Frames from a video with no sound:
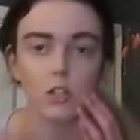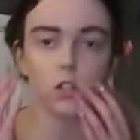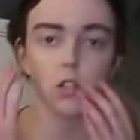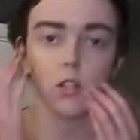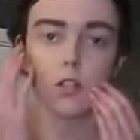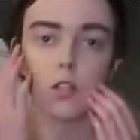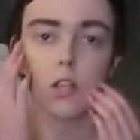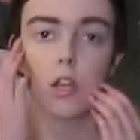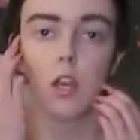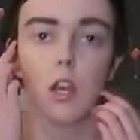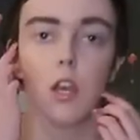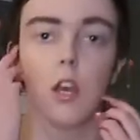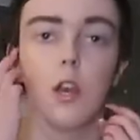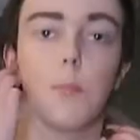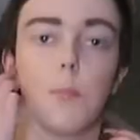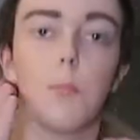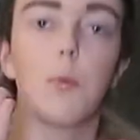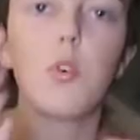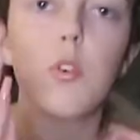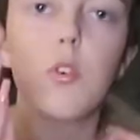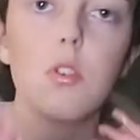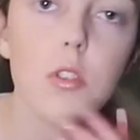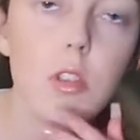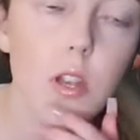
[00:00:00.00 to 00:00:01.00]
just
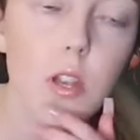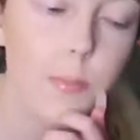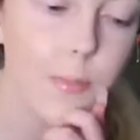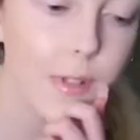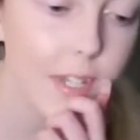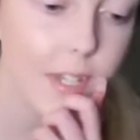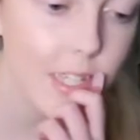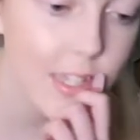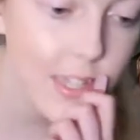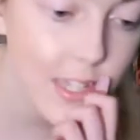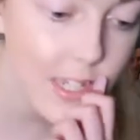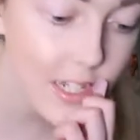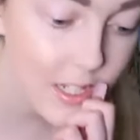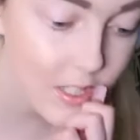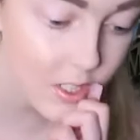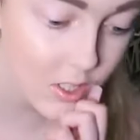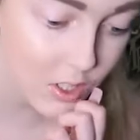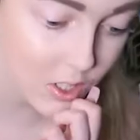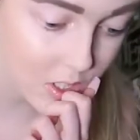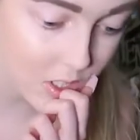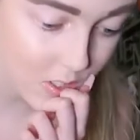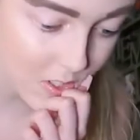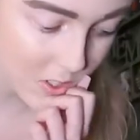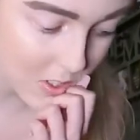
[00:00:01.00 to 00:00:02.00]
put so many things
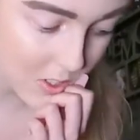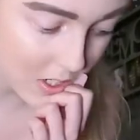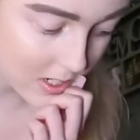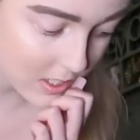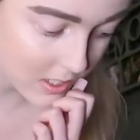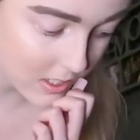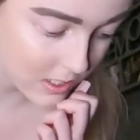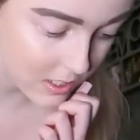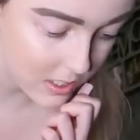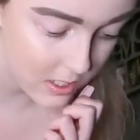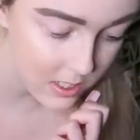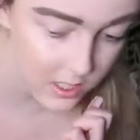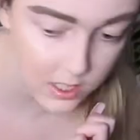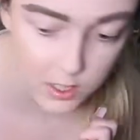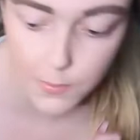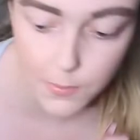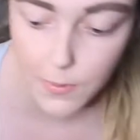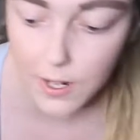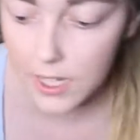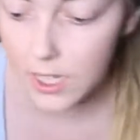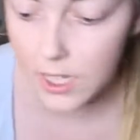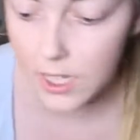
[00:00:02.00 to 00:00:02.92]
on the dresser, this is my